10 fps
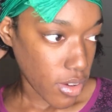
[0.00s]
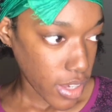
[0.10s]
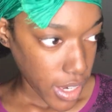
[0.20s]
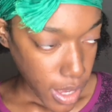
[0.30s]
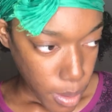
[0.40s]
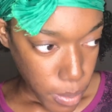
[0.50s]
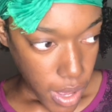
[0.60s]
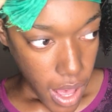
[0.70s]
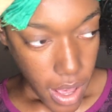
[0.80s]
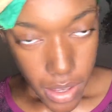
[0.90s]
Okay, I'm
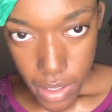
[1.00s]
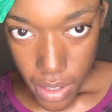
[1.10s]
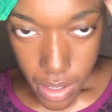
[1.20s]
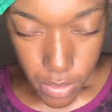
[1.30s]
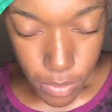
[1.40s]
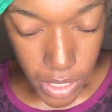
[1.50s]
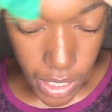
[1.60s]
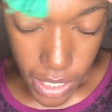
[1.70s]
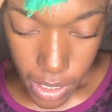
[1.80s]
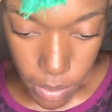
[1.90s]
back. I've
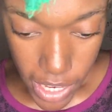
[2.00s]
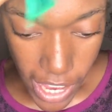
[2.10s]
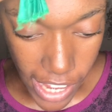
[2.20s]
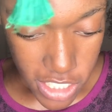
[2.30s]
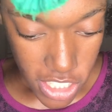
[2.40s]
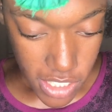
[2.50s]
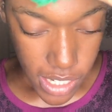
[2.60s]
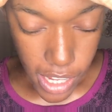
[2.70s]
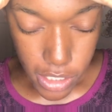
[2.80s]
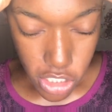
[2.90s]
been laying my edges
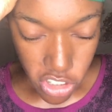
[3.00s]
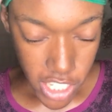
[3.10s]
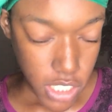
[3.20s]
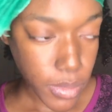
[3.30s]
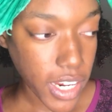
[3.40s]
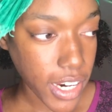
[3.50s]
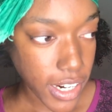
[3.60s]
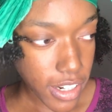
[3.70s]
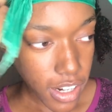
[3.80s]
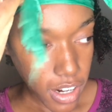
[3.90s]
and stretching my
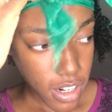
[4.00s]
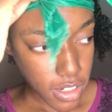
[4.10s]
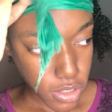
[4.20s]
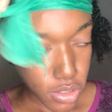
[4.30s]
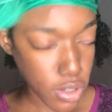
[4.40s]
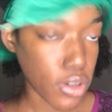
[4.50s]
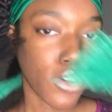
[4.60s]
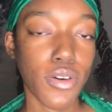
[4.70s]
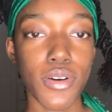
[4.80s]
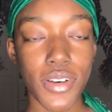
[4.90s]
hair.
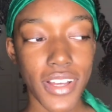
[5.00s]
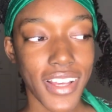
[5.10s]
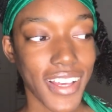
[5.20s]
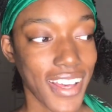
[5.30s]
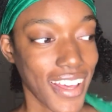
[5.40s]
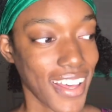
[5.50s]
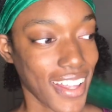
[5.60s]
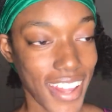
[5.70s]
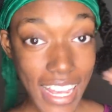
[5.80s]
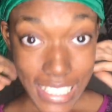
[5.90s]
So,
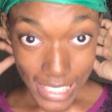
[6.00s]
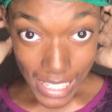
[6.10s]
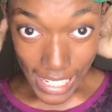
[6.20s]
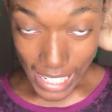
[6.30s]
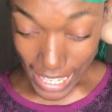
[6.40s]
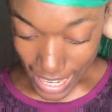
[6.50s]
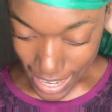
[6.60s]
let's see.